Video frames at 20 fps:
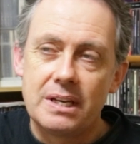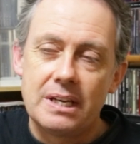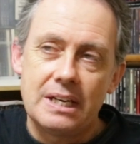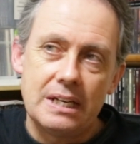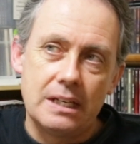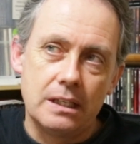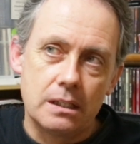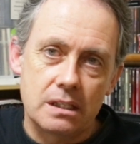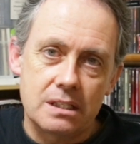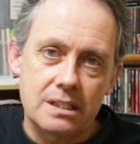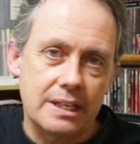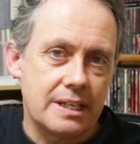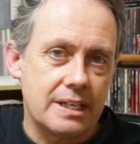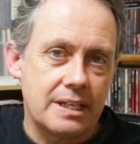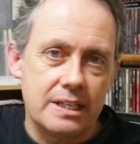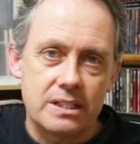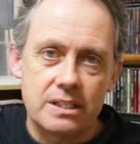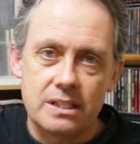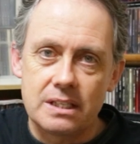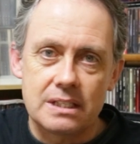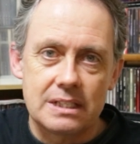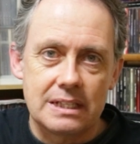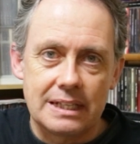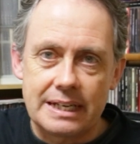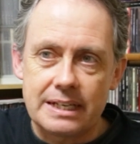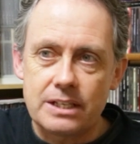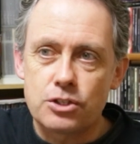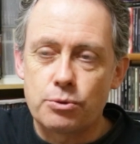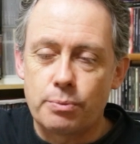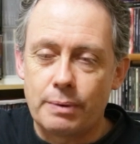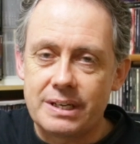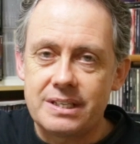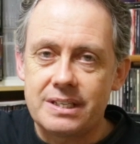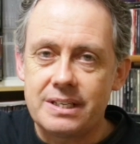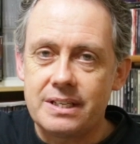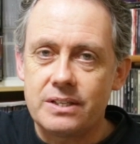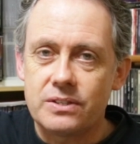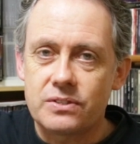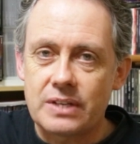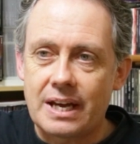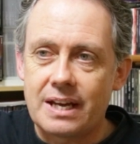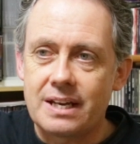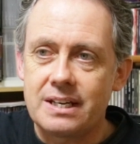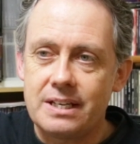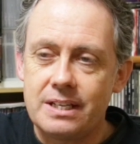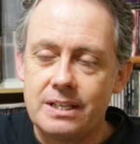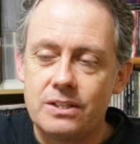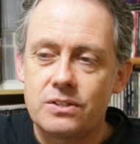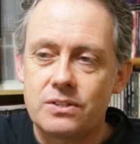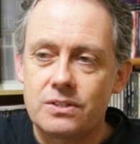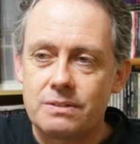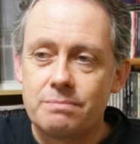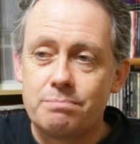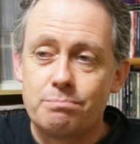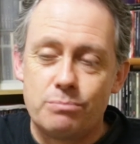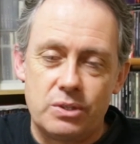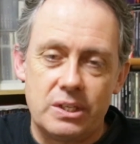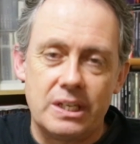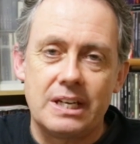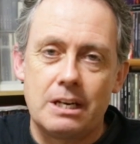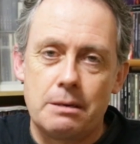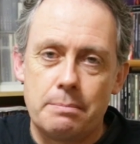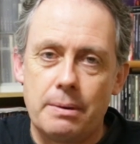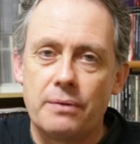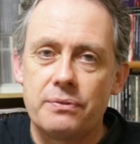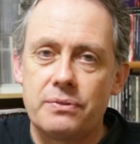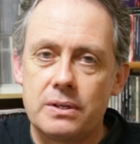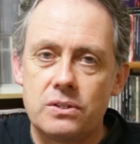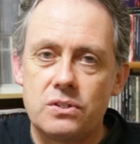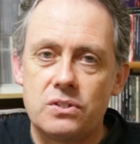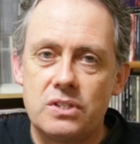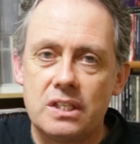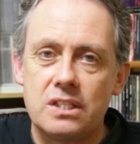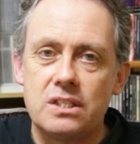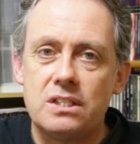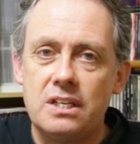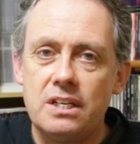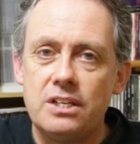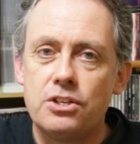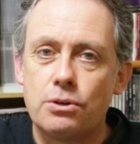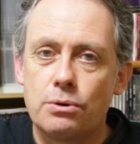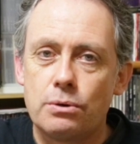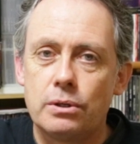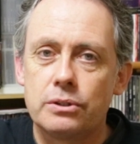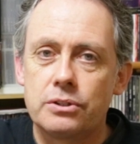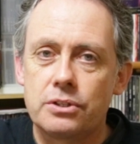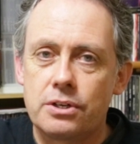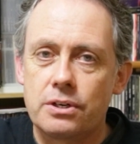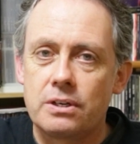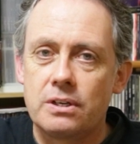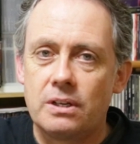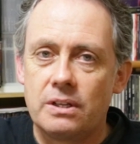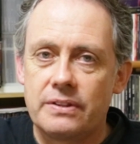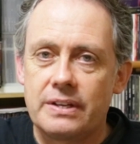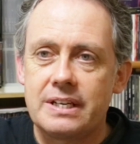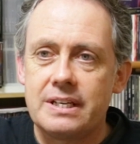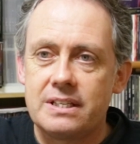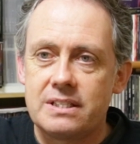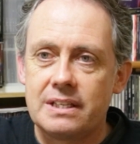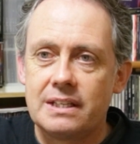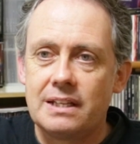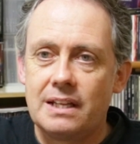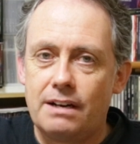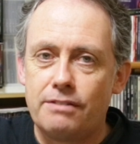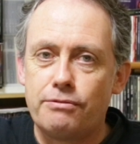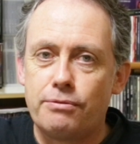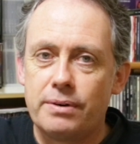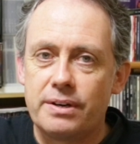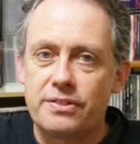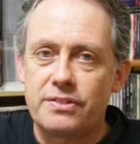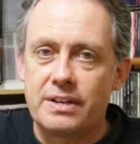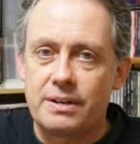he looks like he's in his late 20s, and he's singing about this 16-year-old girl that he's in love with.